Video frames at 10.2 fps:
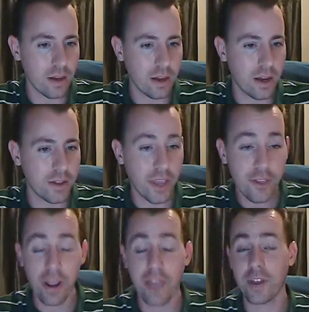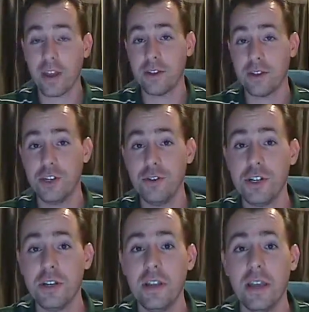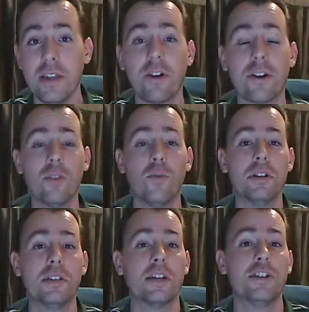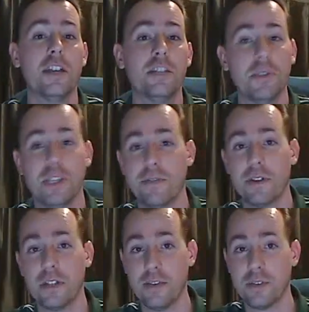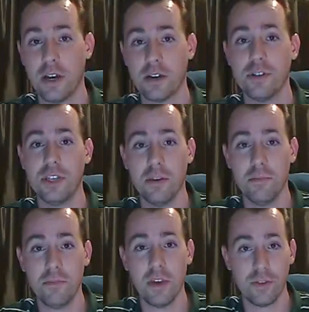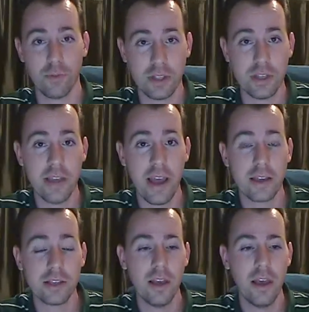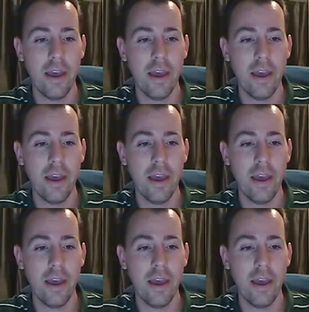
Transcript: the other hand, the Constitution, in Article 1, Section 8, specifically gives Congress the authority to tax.